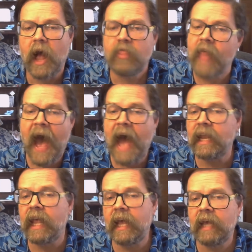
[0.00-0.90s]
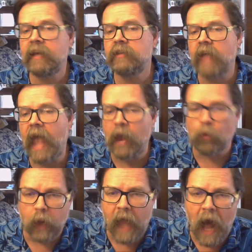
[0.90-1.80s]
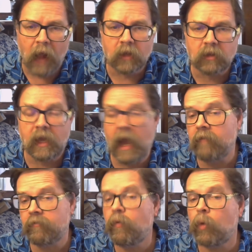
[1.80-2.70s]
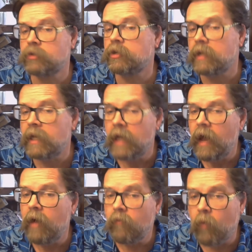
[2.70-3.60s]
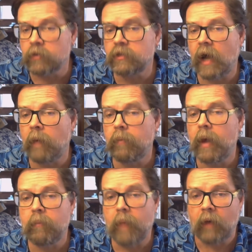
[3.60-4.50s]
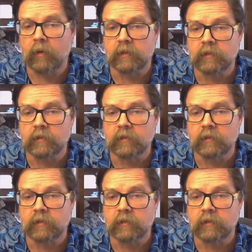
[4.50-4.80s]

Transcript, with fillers: That is a reality, unfortunately, for some parents.